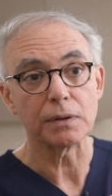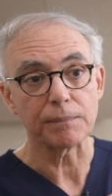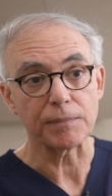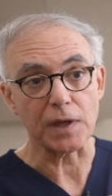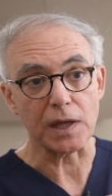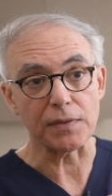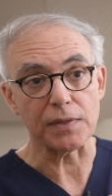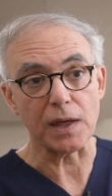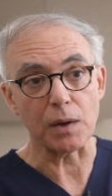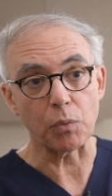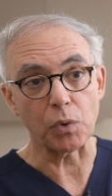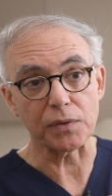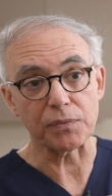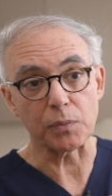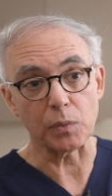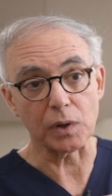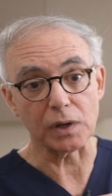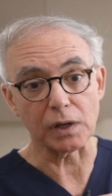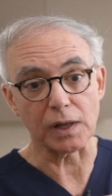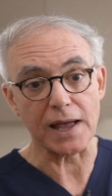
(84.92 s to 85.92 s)
And then what
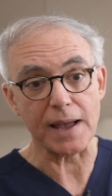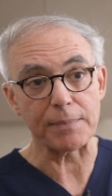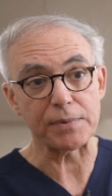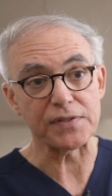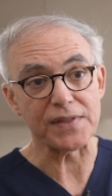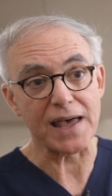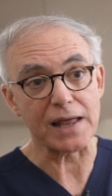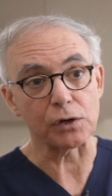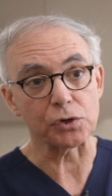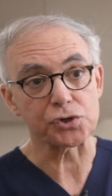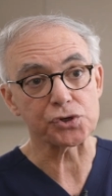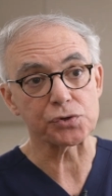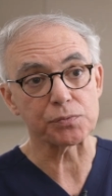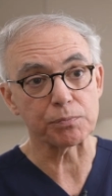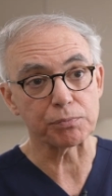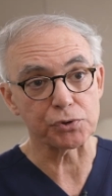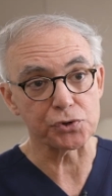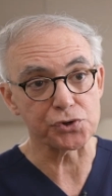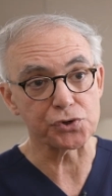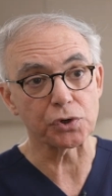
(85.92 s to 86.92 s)
will happen, that'll
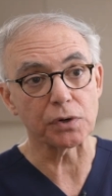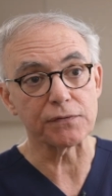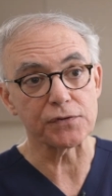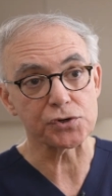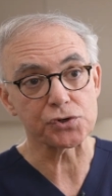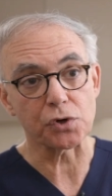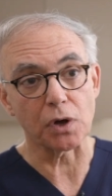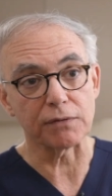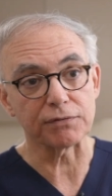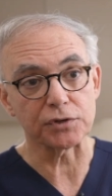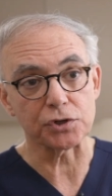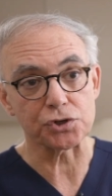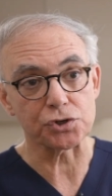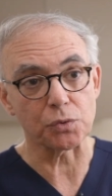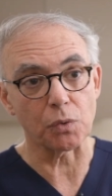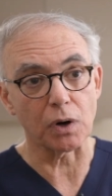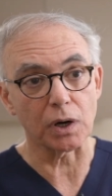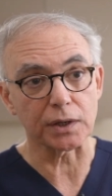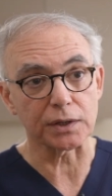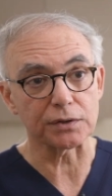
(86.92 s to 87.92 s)
preserve the soft
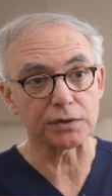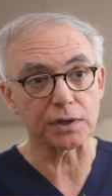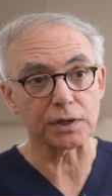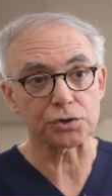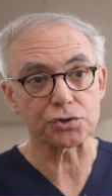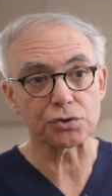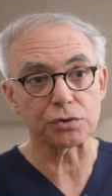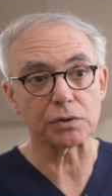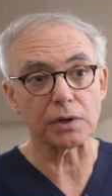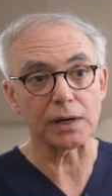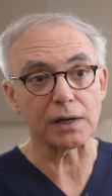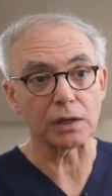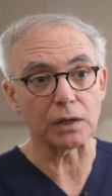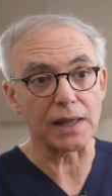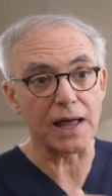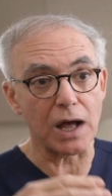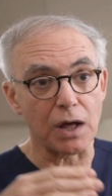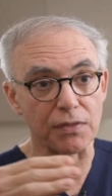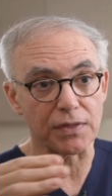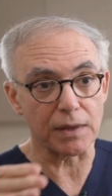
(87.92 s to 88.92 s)
tissue architecture and
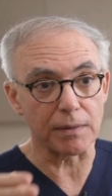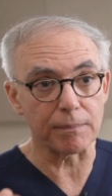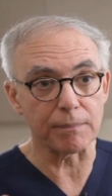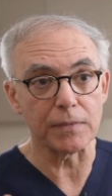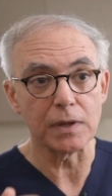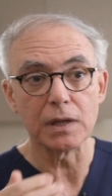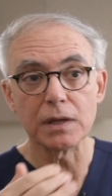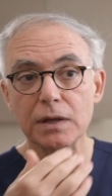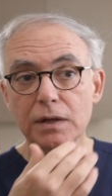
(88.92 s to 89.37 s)
allow them